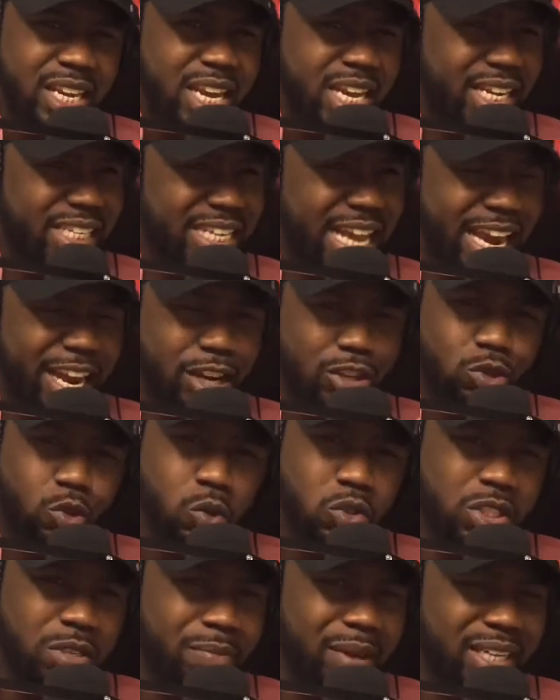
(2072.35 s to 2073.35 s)
because I got to do
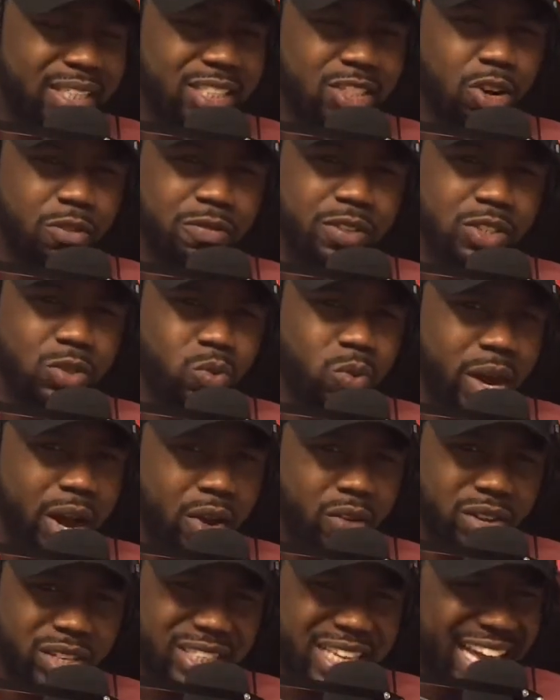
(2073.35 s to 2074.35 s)
it to myself as
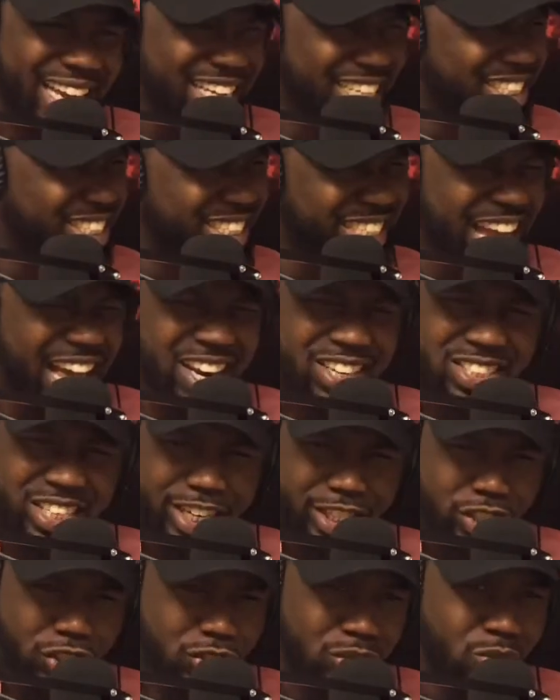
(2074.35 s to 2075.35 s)
well, because I get challenged
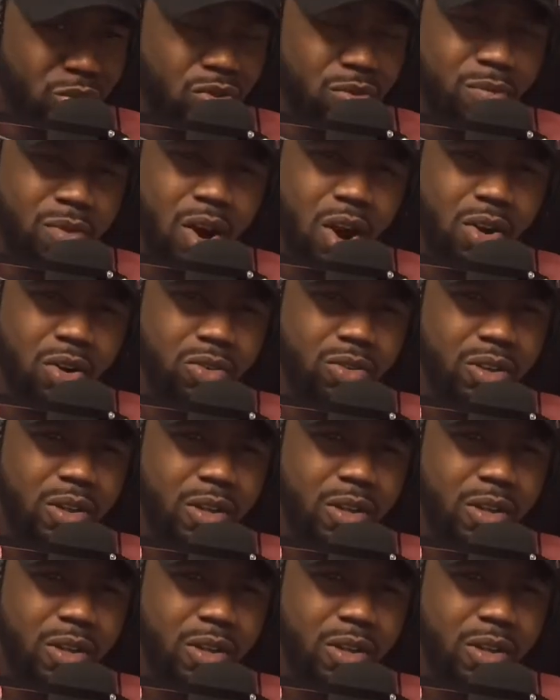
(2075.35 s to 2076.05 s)
like there's no tomorrow.